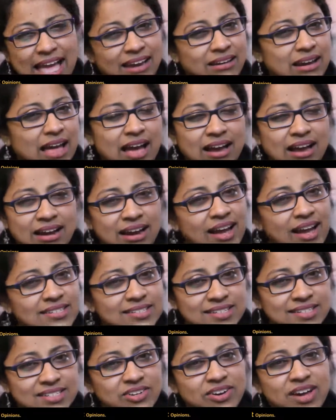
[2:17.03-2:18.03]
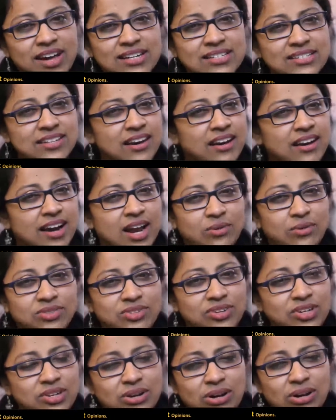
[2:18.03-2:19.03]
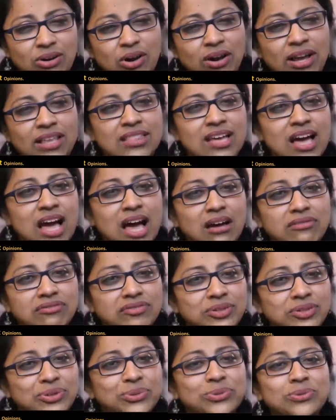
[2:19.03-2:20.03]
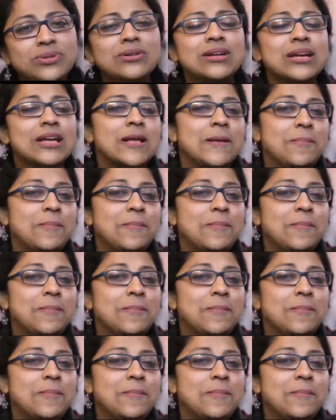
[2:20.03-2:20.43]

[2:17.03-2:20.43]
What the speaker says: And our classes run till around 3 o'clock in the afternoon.